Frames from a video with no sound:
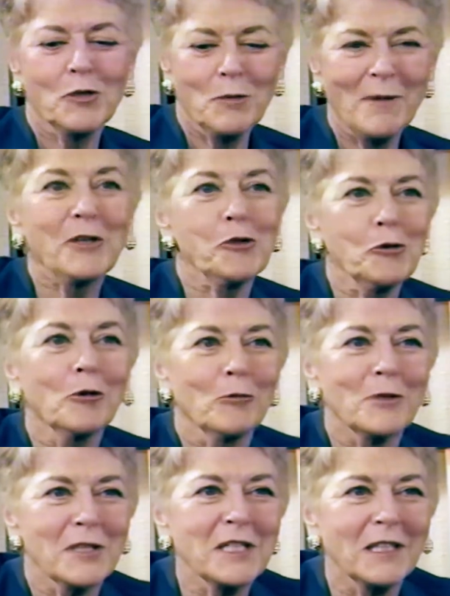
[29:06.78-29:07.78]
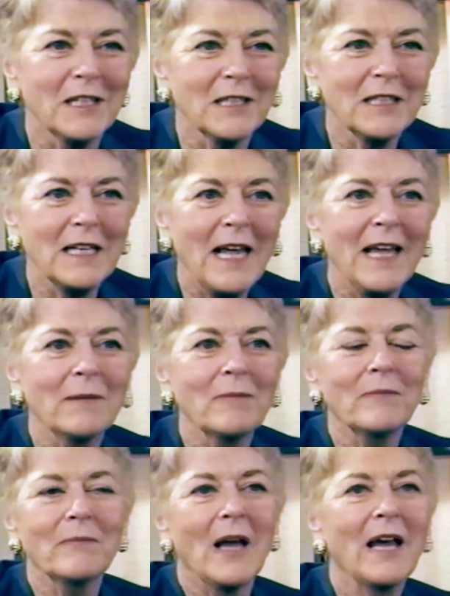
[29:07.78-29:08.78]
to make sure it was done,
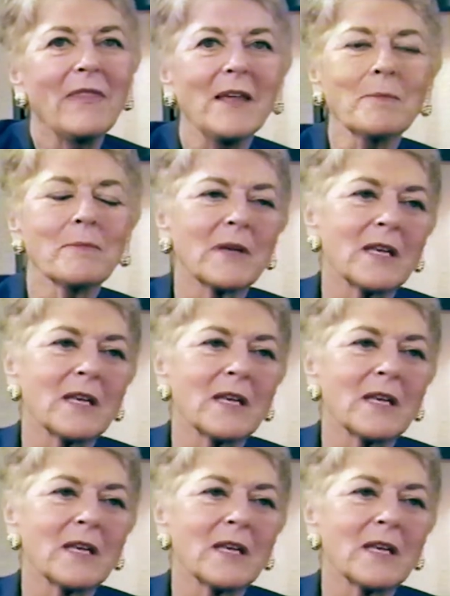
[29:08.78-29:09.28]
and I think